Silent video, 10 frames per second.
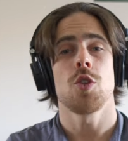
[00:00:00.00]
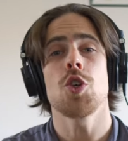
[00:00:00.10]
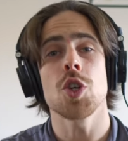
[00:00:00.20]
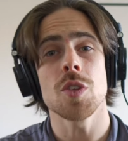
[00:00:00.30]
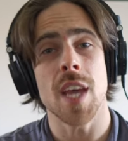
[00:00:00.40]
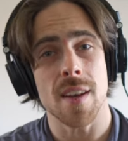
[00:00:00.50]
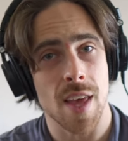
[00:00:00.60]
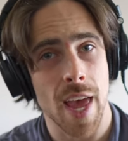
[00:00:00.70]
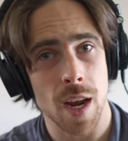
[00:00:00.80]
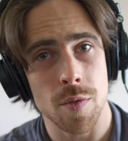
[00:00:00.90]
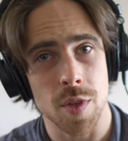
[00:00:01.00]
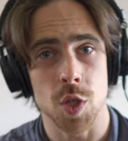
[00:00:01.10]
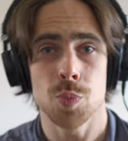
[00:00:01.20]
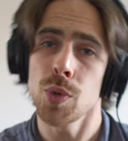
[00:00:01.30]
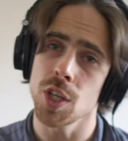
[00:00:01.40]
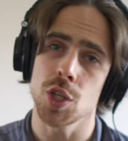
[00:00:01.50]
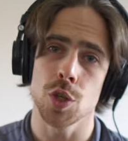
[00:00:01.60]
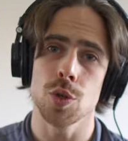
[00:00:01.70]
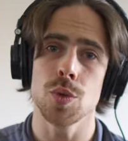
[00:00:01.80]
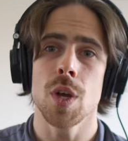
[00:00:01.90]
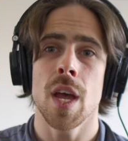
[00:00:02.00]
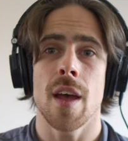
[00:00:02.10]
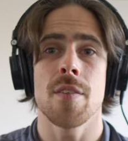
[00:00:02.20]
You should get the hang of this pretty soon.